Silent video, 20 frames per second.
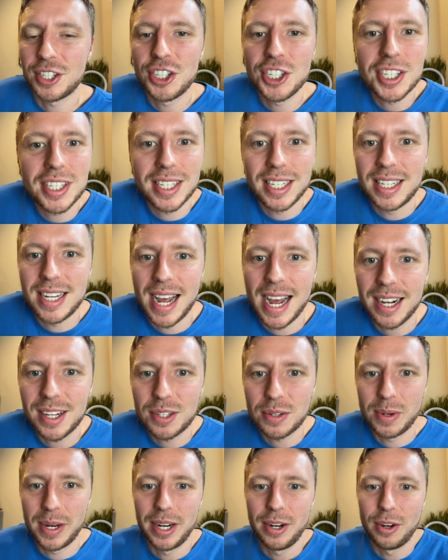it's just a
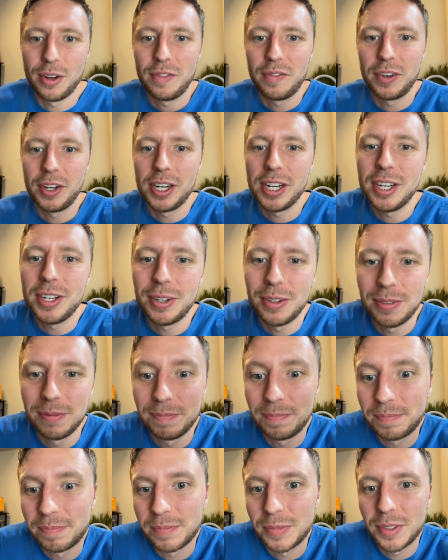tax write-off for you.
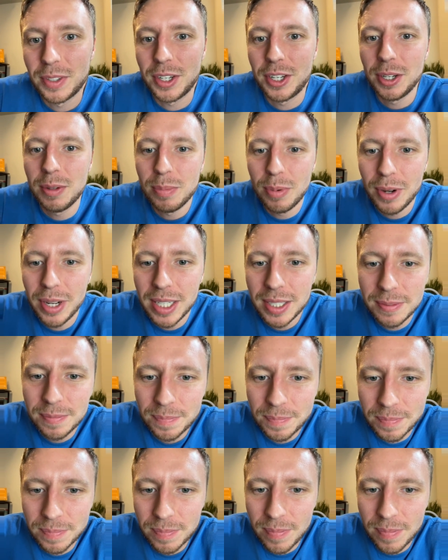Good point.